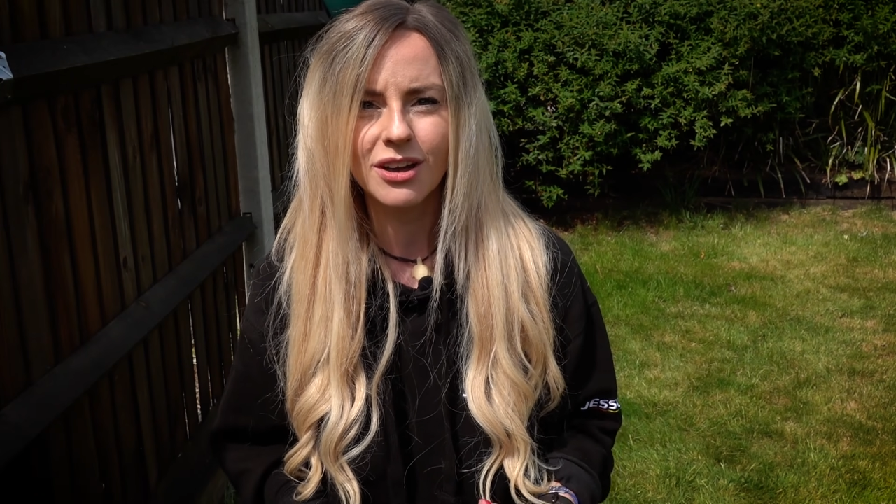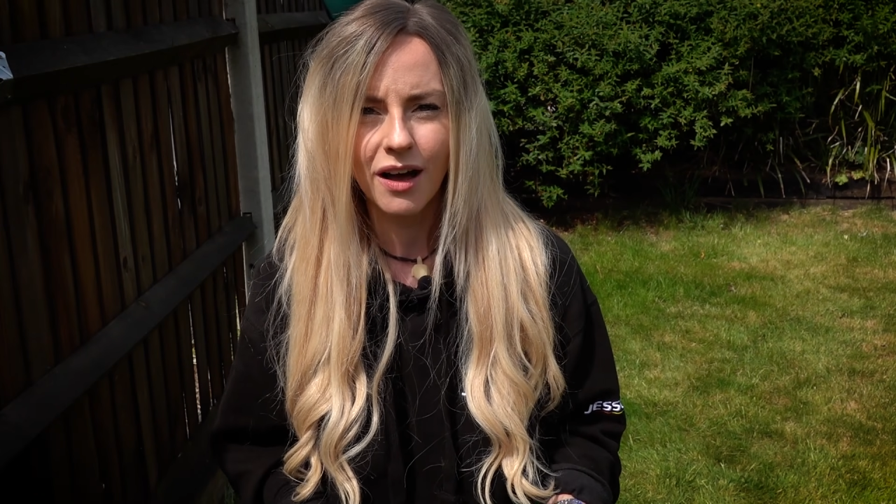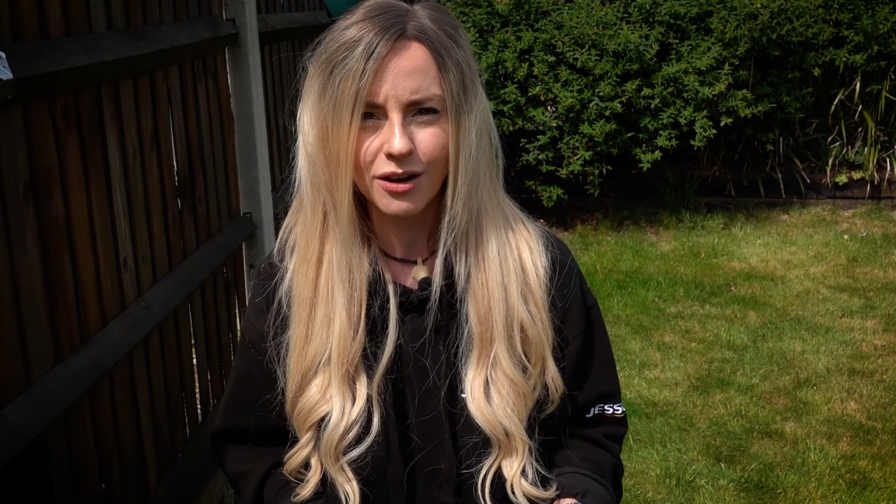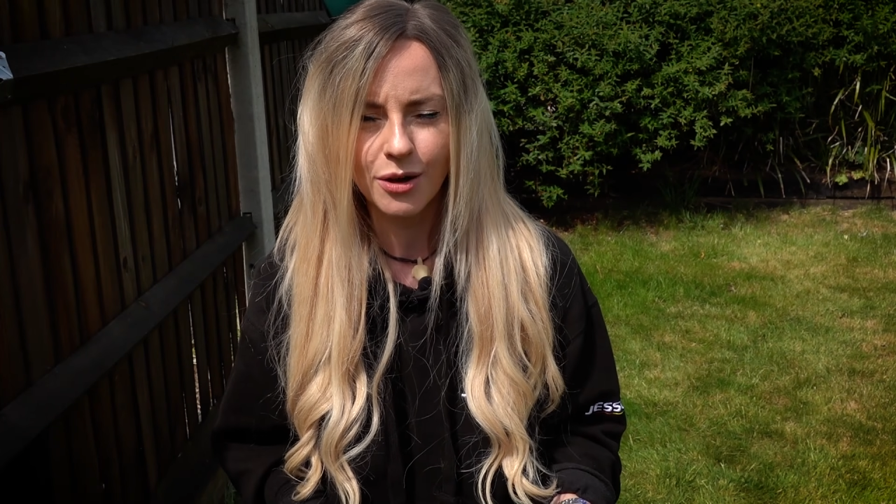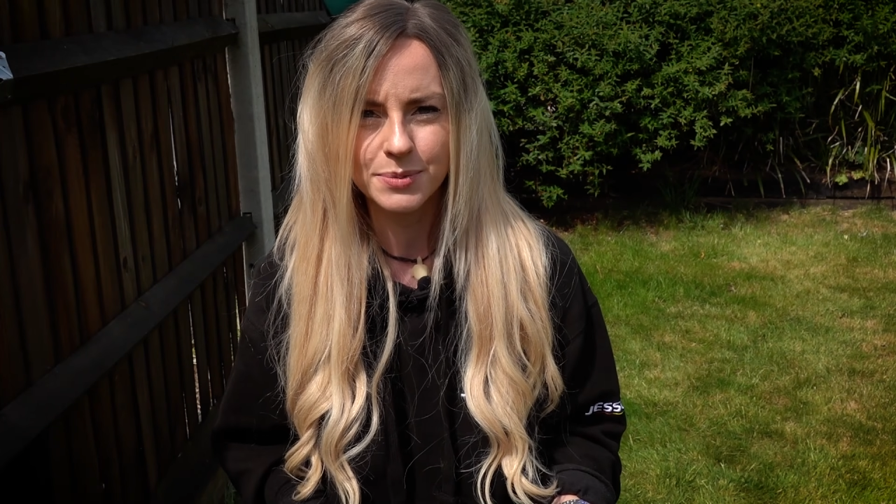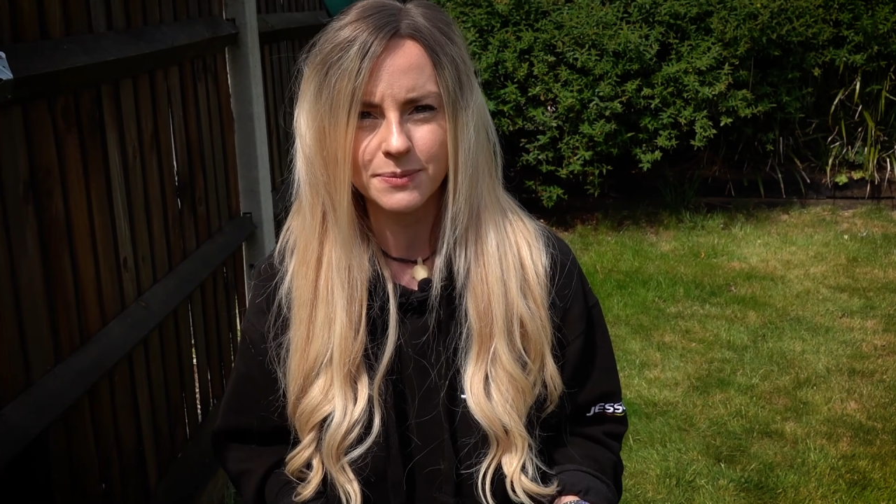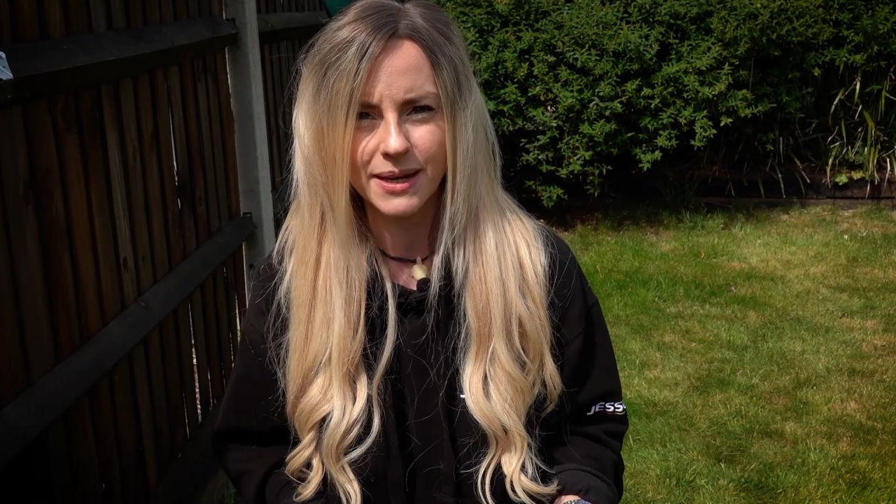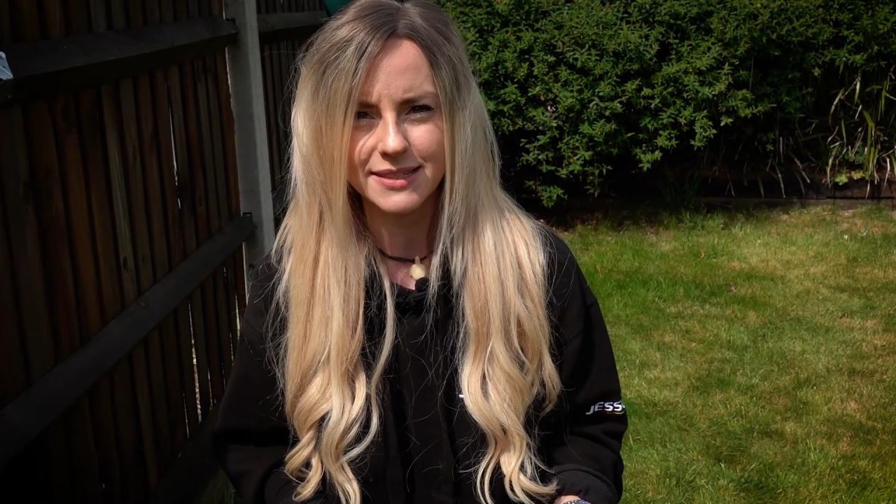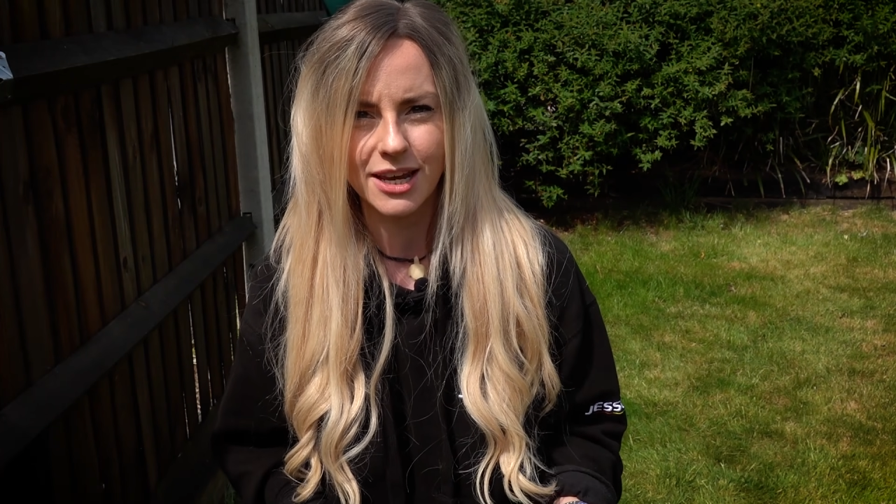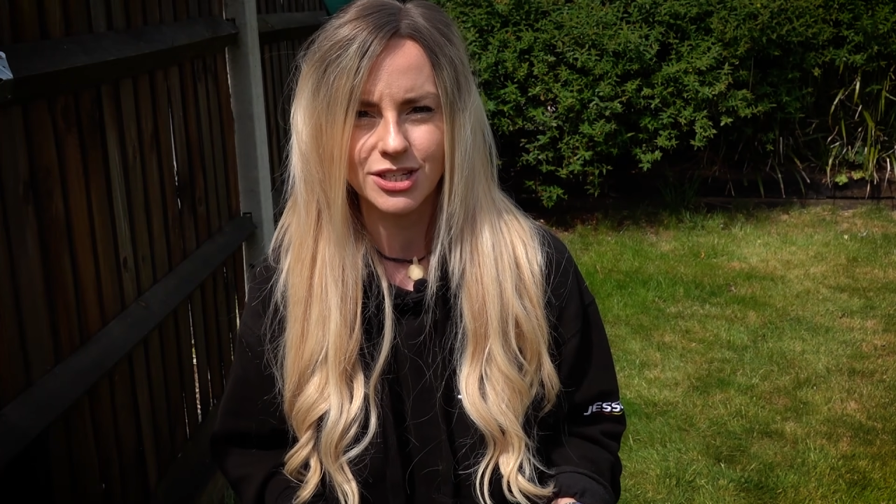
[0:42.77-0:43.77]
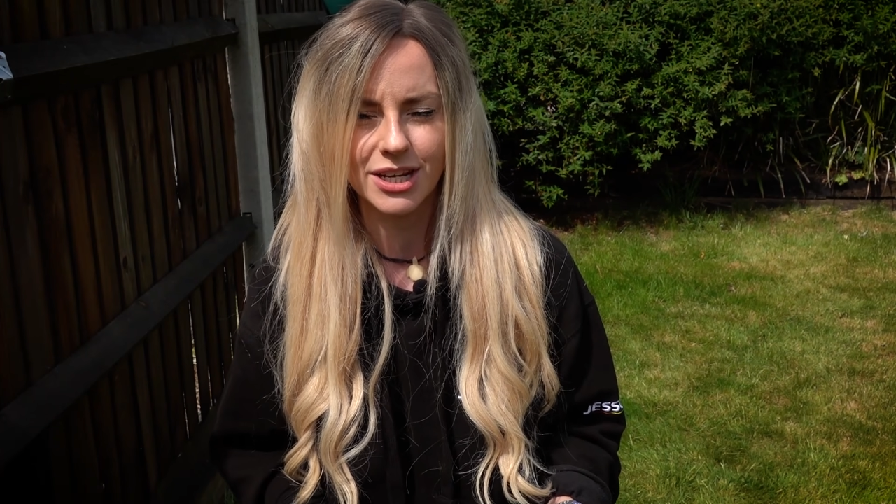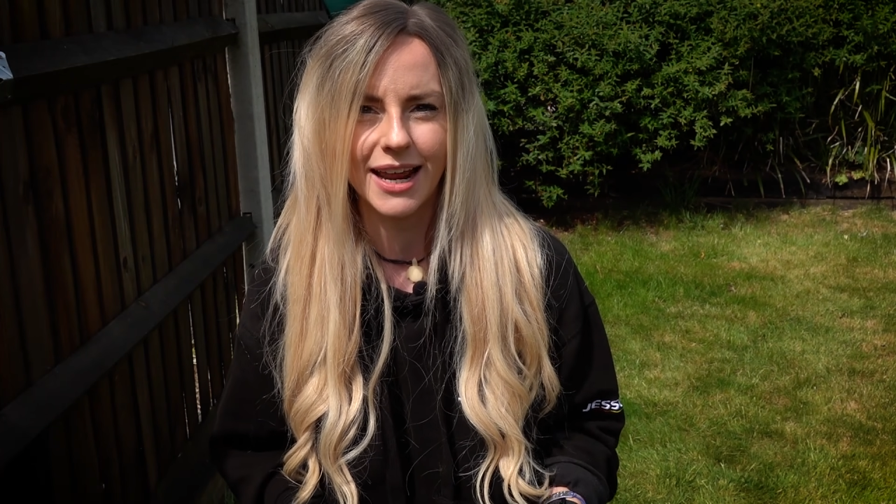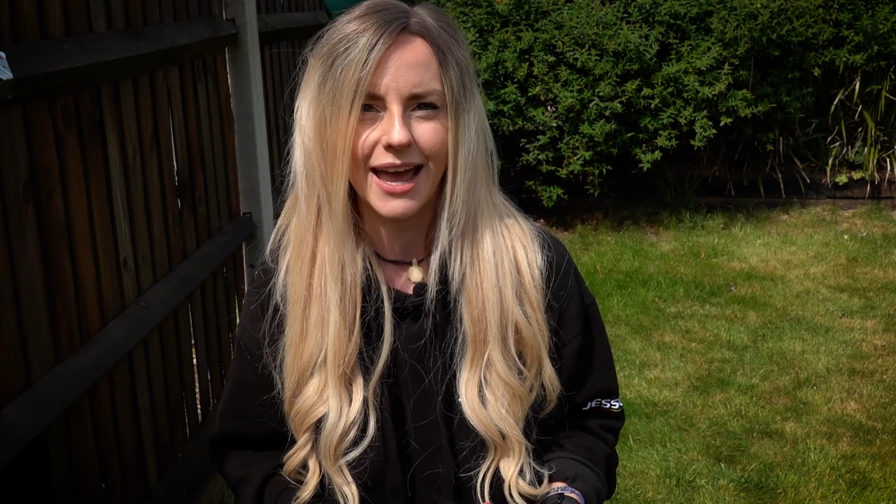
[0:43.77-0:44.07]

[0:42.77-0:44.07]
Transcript: color optimization,